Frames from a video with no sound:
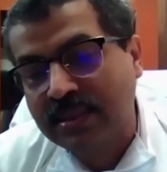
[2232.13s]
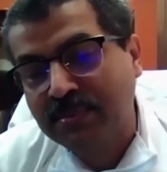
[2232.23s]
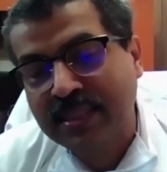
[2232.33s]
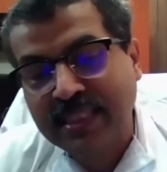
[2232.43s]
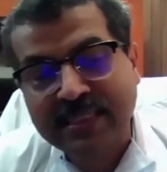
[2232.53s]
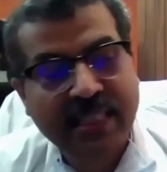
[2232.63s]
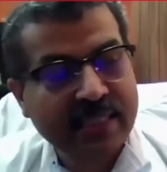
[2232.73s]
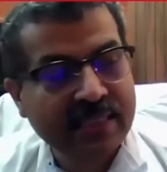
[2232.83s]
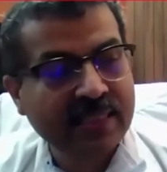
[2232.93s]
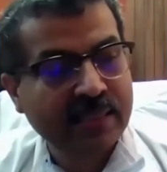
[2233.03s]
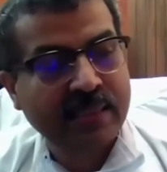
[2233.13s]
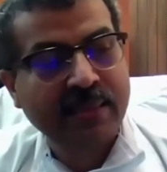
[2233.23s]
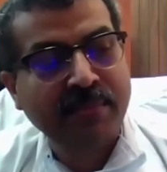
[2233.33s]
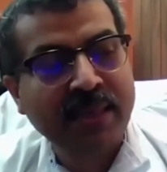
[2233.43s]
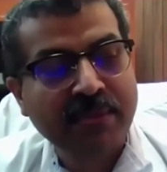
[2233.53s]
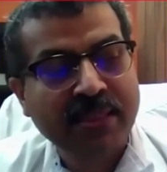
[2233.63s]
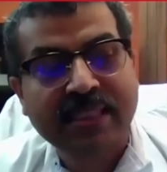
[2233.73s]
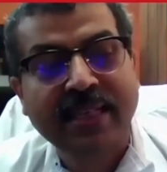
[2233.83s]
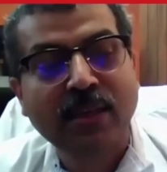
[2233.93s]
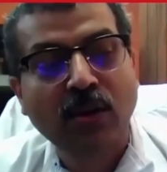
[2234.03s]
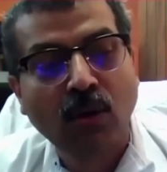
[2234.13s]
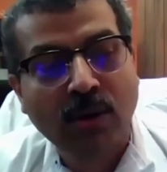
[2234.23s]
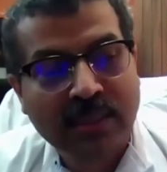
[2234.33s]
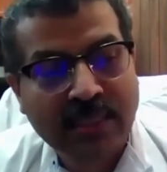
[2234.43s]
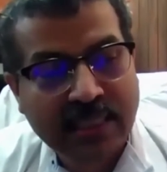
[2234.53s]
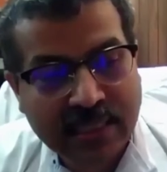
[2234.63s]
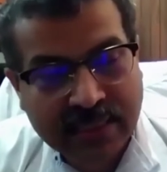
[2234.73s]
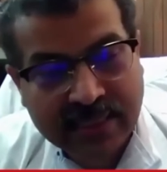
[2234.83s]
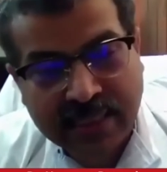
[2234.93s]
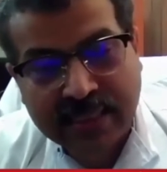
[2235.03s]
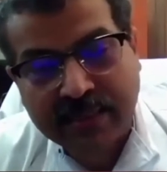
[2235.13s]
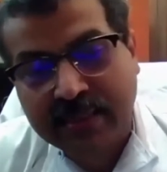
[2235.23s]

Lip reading: them things like this might be the second god on the earth,